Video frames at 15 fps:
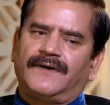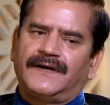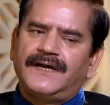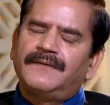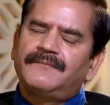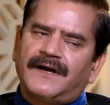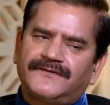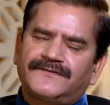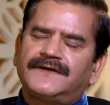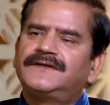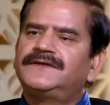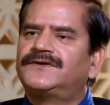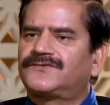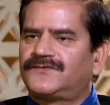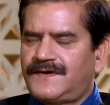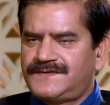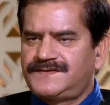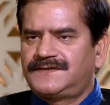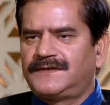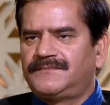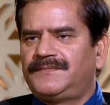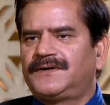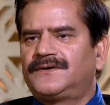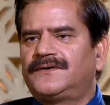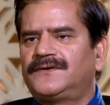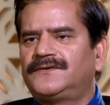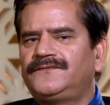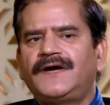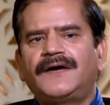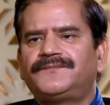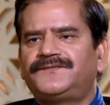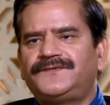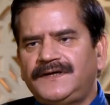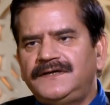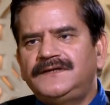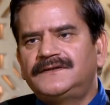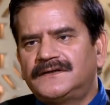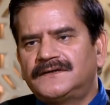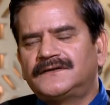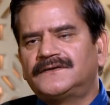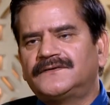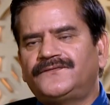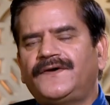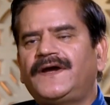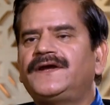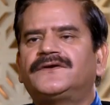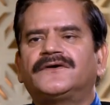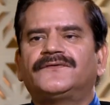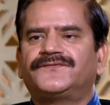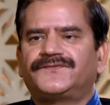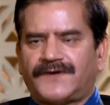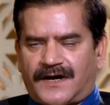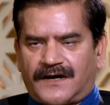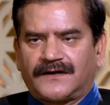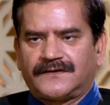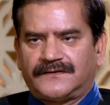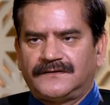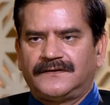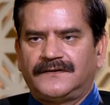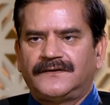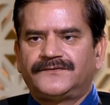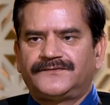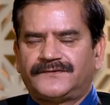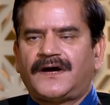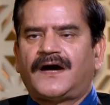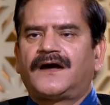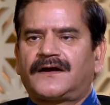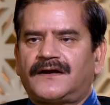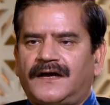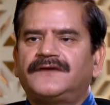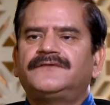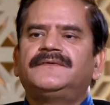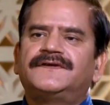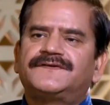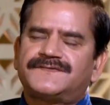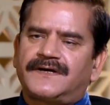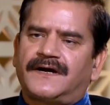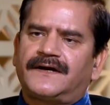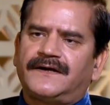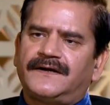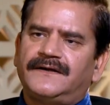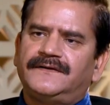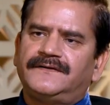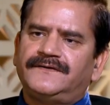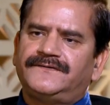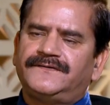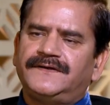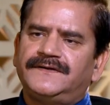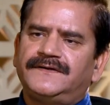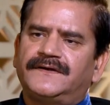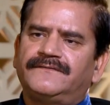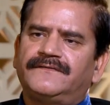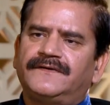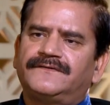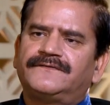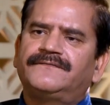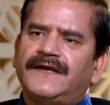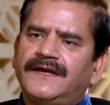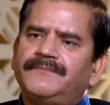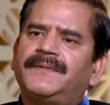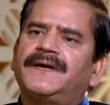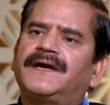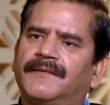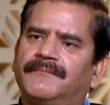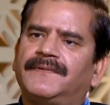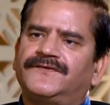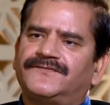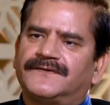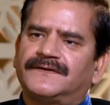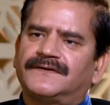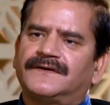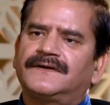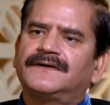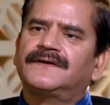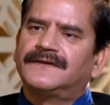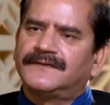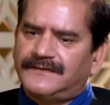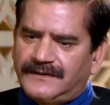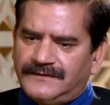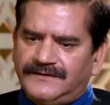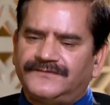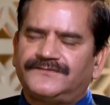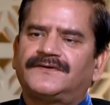Why I'm asking this question? Because we have seen the fate of SAARC. SAARC has been started in this region with very big ambition that these